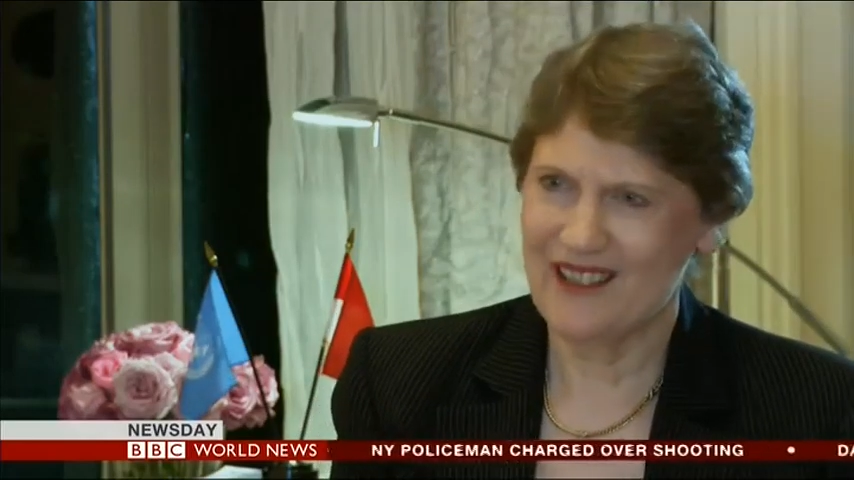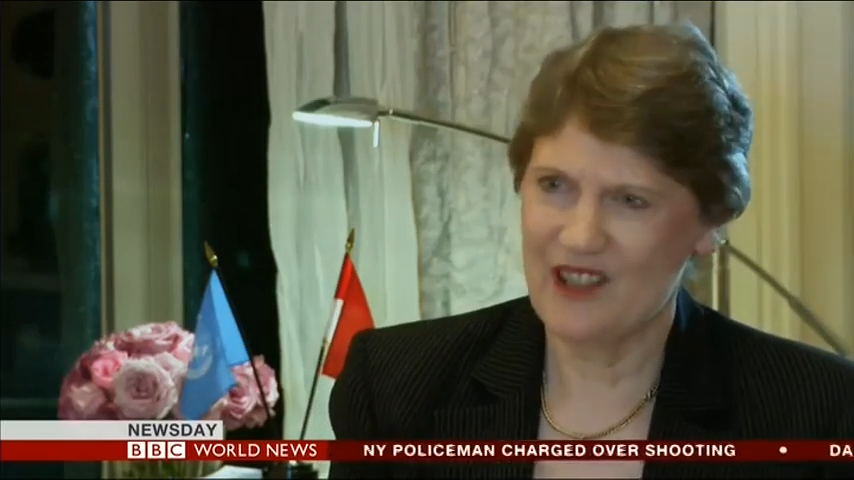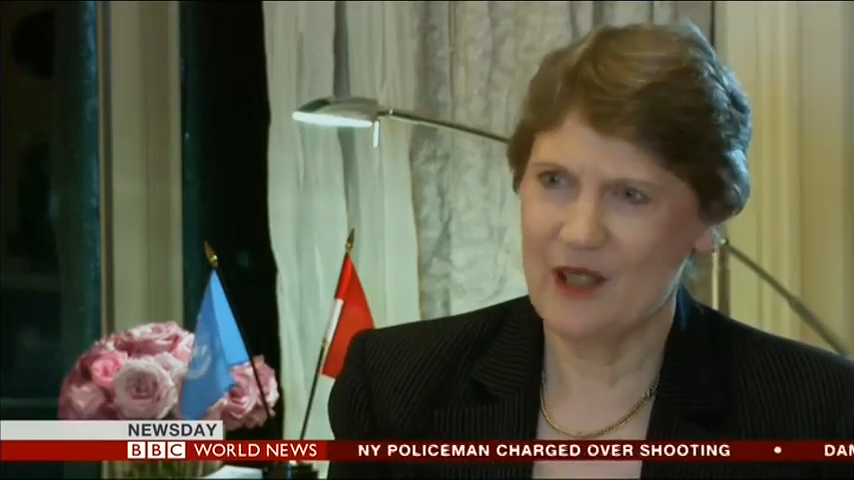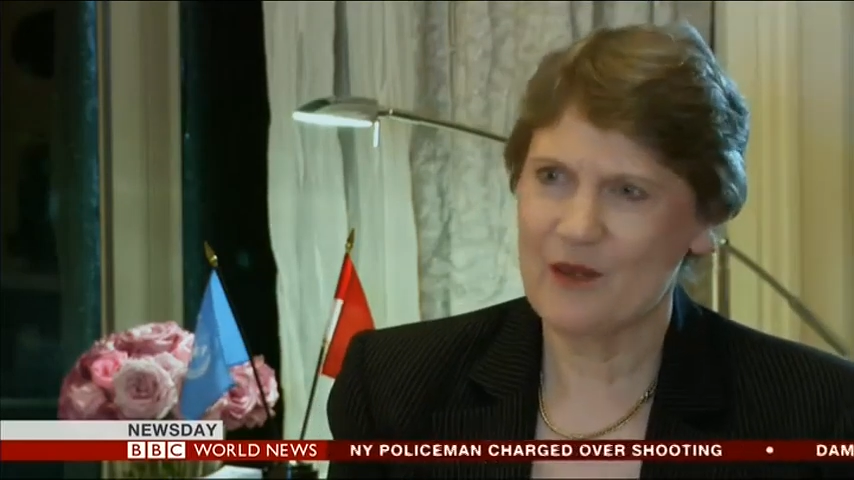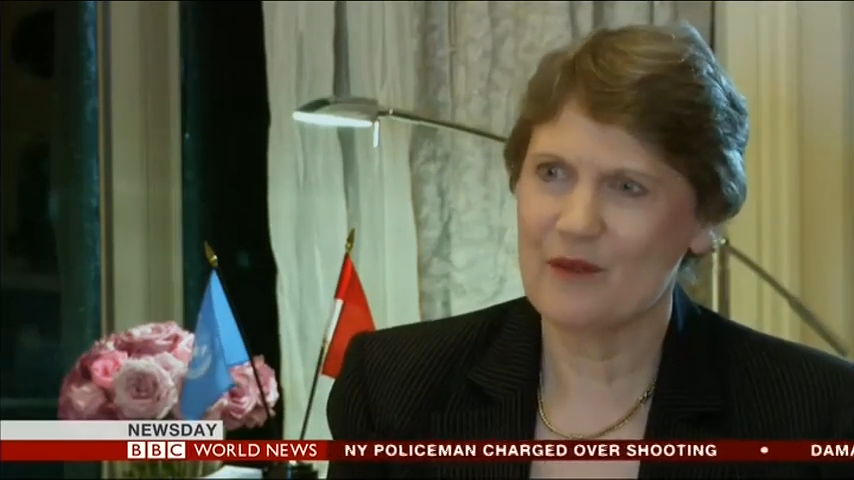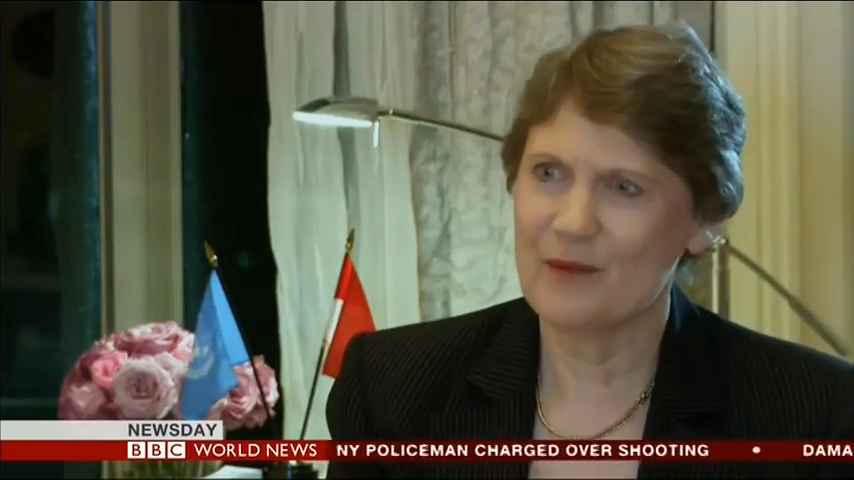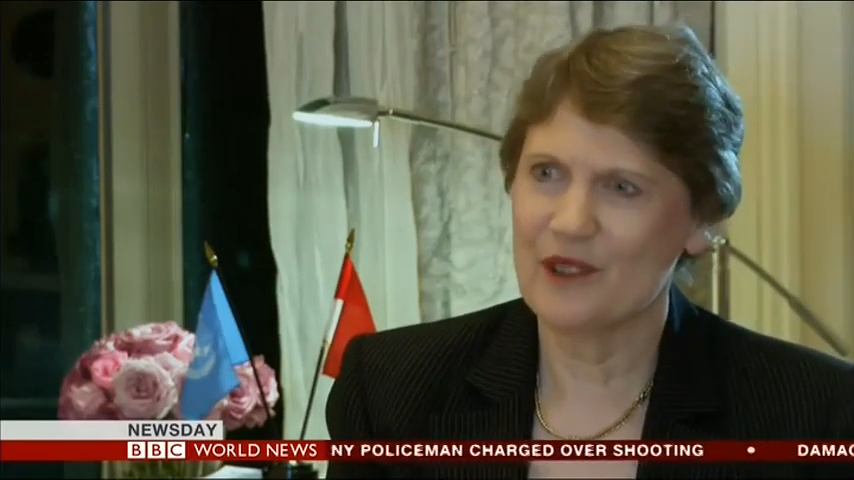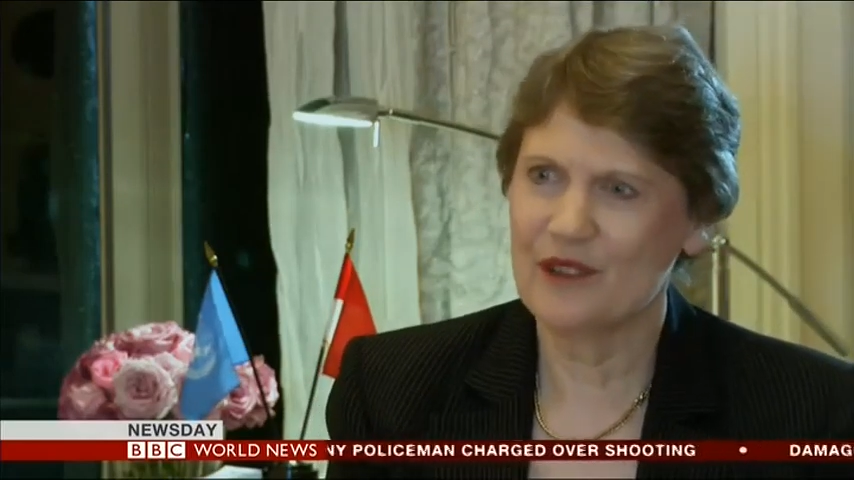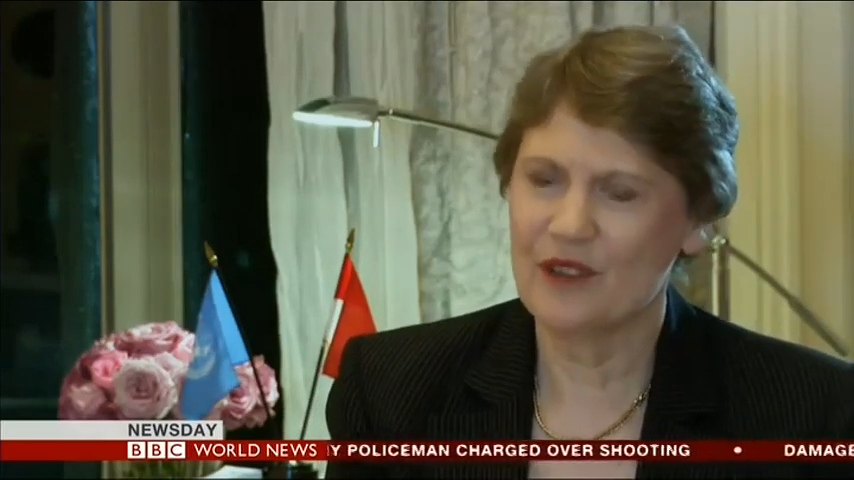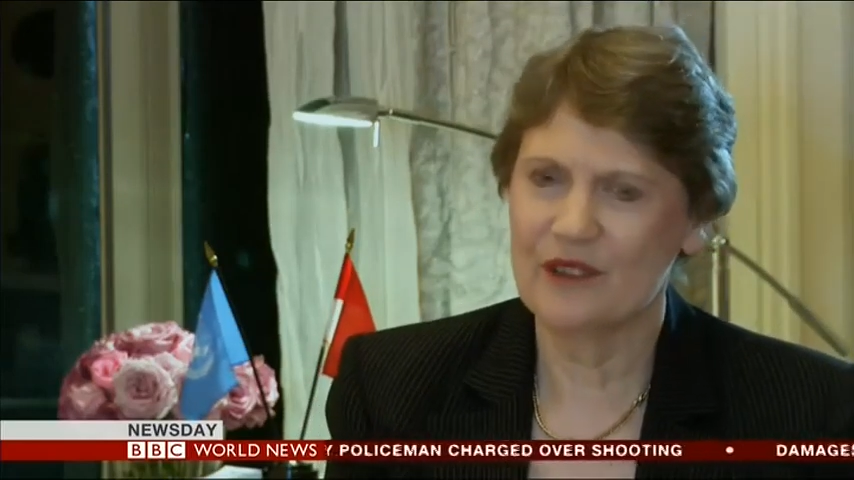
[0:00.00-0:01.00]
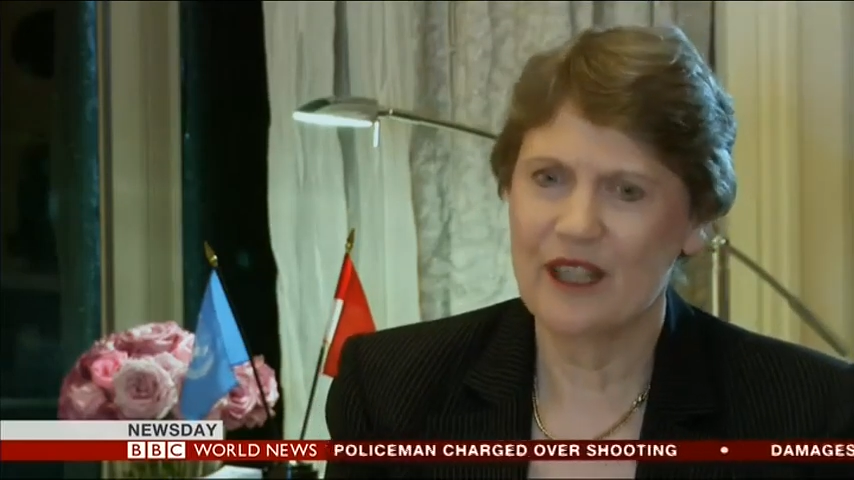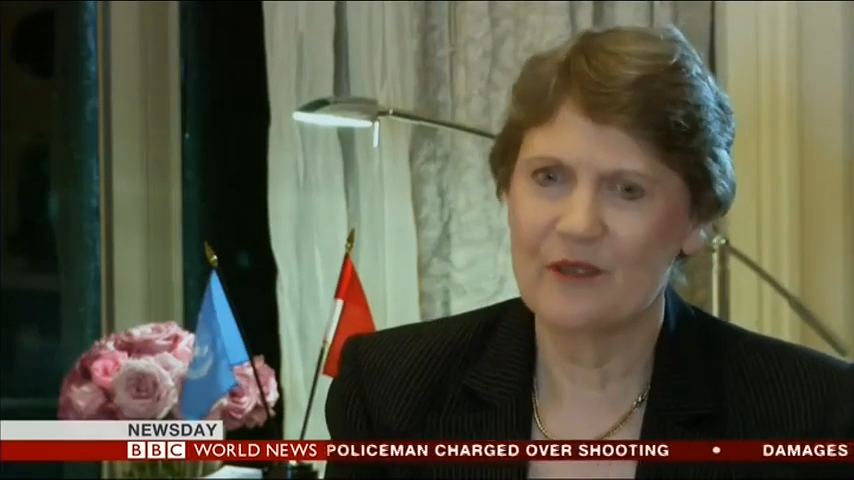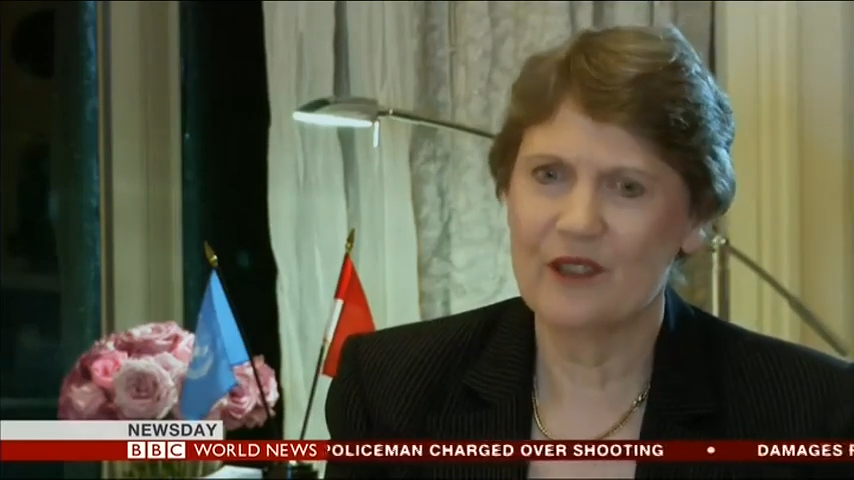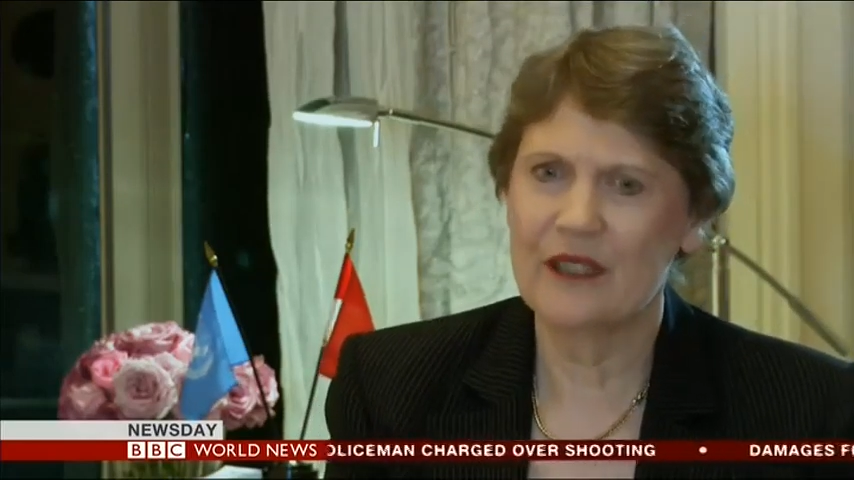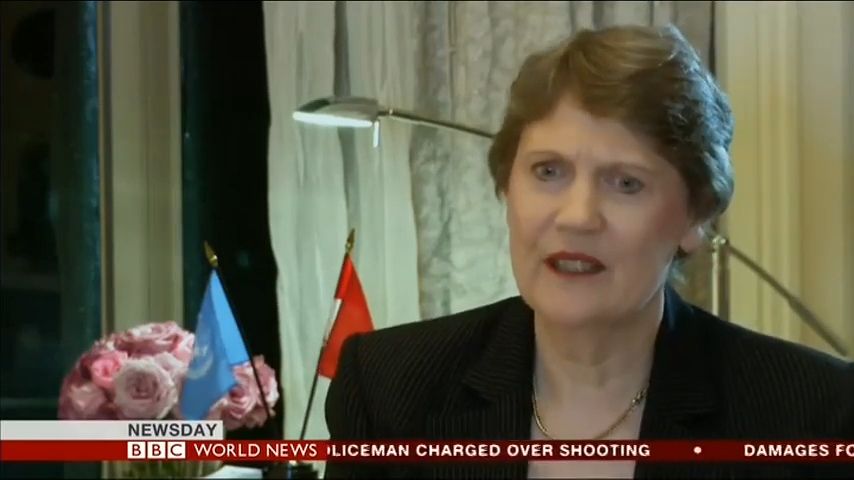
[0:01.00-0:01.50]
assessment on
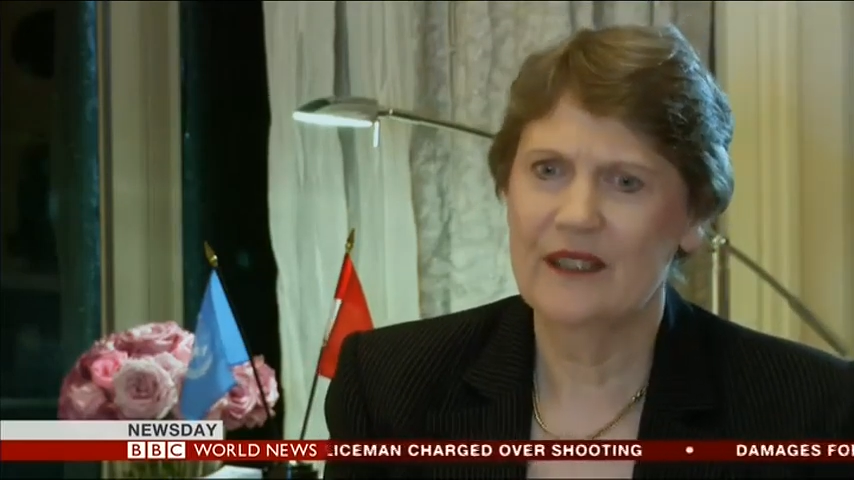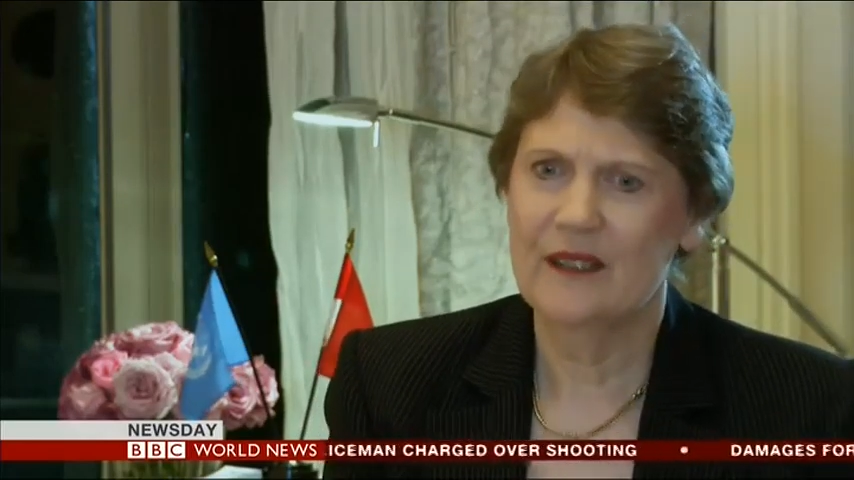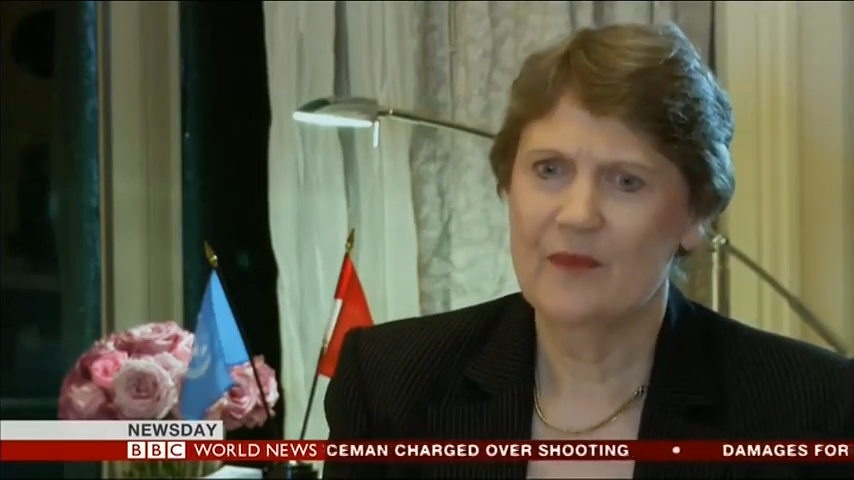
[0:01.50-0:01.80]
having